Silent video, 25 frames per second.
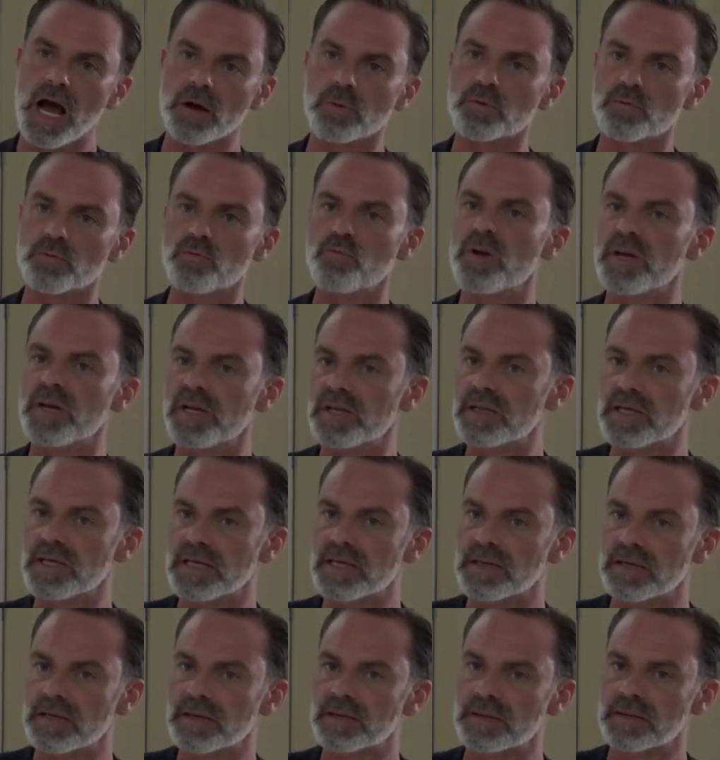I would
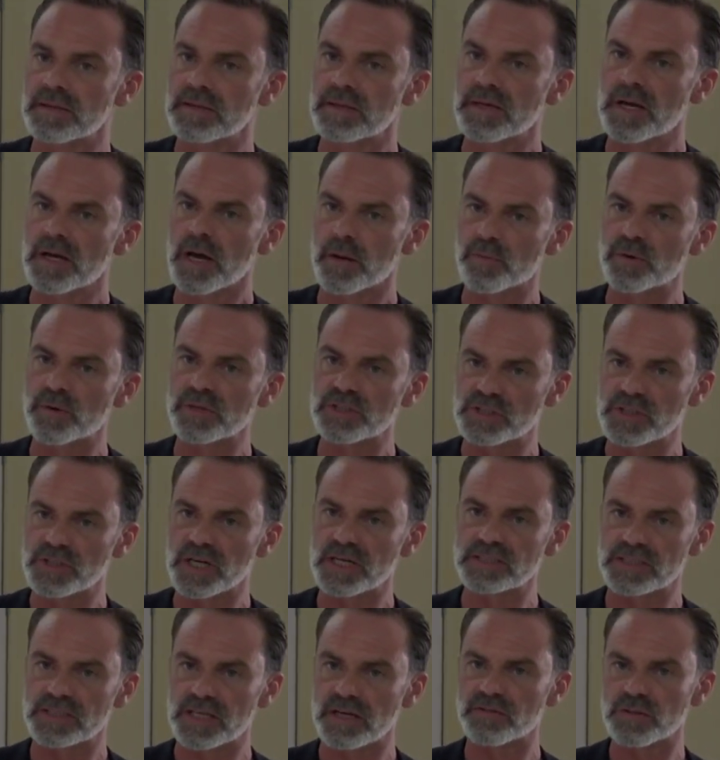really
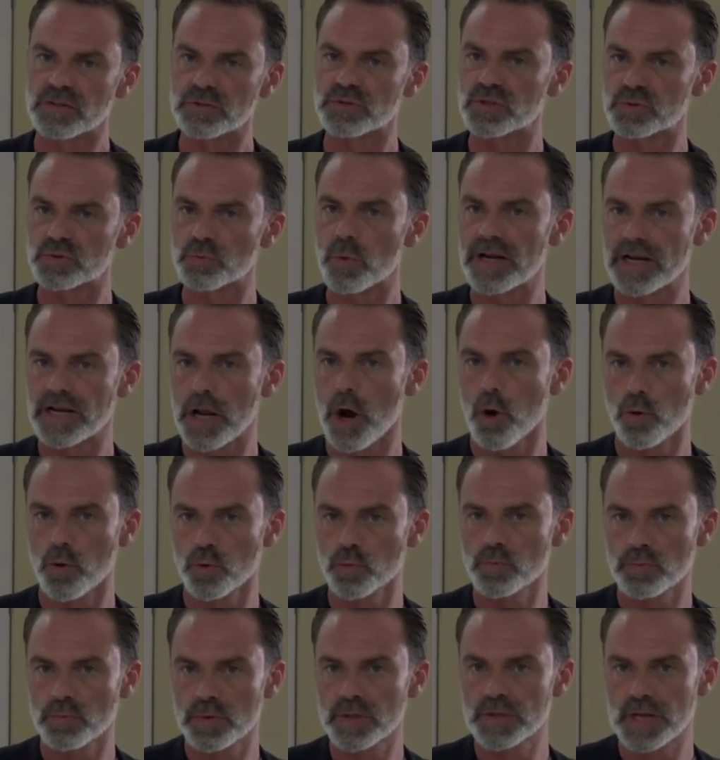appreciate it if you just went
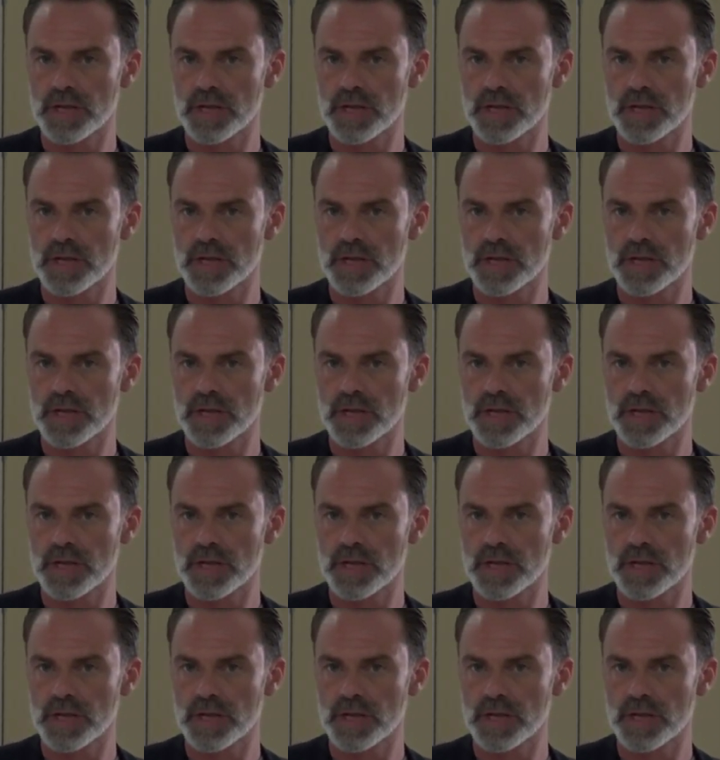home